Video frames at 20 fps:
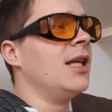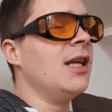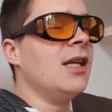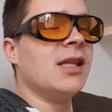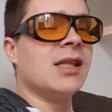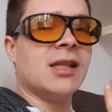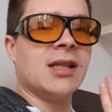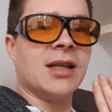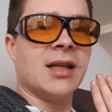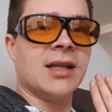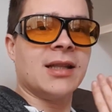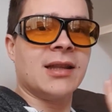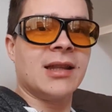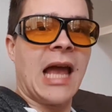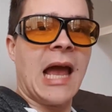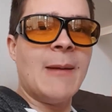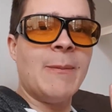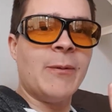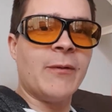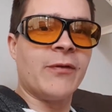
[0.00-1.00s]
these
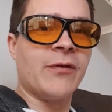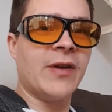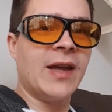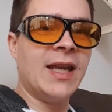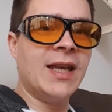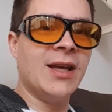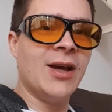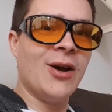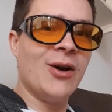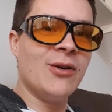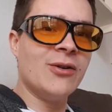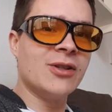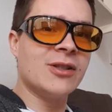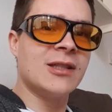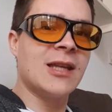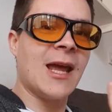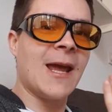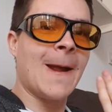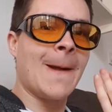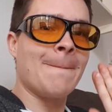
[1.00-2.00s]
type of
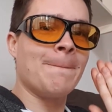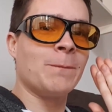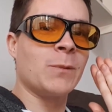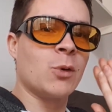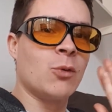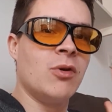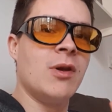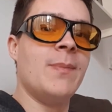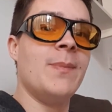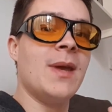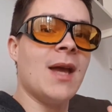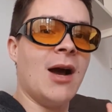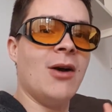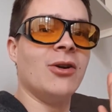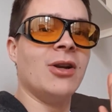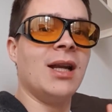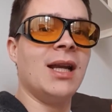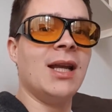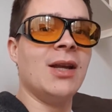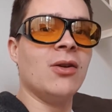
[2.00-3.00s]
videos, they creep me
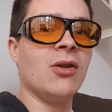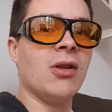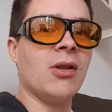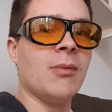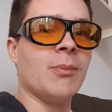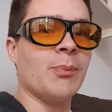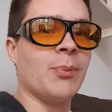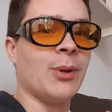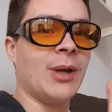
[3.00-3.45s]
out a little,